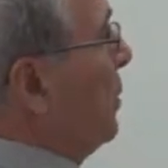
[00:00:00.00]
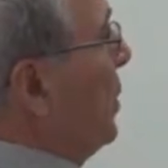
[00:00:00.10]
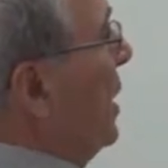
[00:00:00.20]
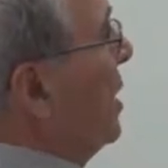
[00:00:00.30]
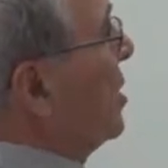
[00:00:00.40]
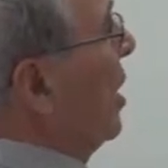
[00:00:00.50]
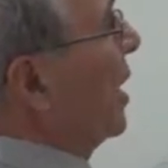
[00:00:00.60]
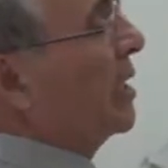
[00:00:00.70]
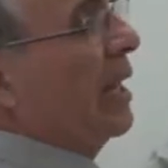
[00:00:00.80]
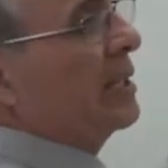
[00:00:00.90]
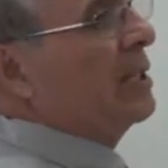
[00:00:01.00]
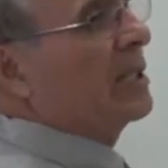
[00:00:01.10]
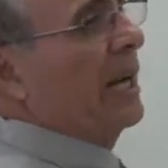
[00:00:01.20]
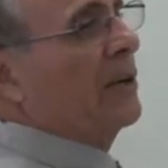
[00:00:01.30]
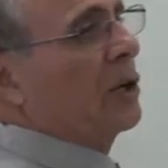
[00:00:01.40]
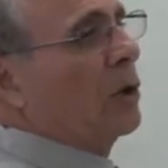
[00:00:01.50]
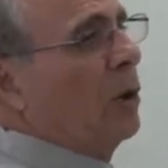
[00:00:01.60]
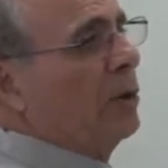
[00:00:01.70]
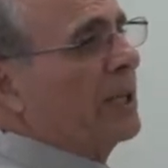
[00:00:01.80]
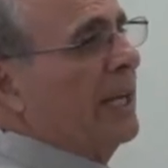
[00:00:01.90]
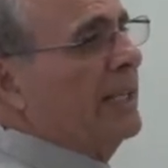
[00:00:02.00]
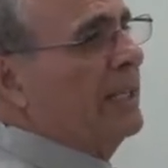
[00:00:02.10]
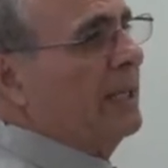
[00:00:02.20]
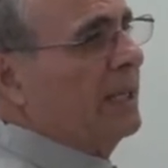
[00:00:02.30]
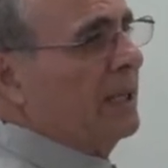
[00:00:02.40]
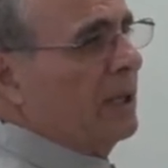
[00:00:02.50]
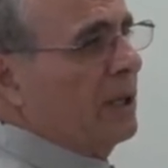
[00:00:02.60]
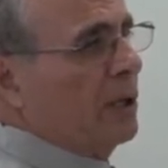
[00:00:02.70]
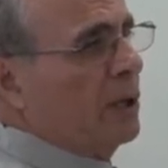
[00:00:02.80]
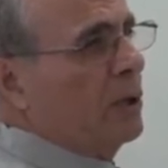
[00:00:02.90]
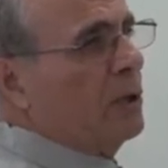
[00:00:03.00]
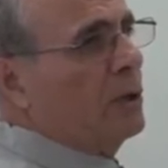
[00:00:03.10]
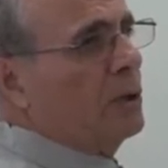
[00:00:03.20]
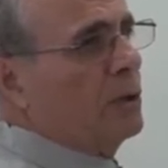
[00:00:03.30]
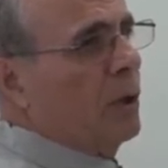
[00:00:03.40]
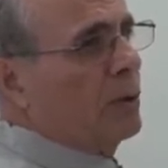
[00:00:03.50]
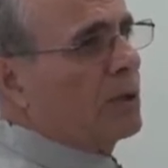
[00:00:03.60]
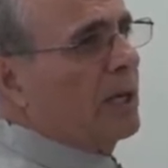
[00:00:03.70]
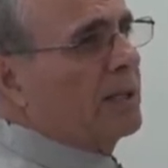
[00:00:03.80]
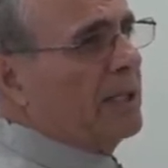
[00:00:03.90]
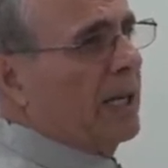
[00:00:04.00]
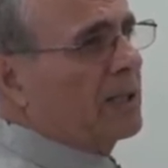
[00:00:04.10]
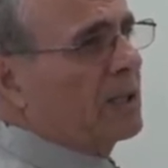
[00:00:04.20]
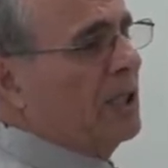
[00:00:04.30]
Pin is like that. It cannot hold any load, yes?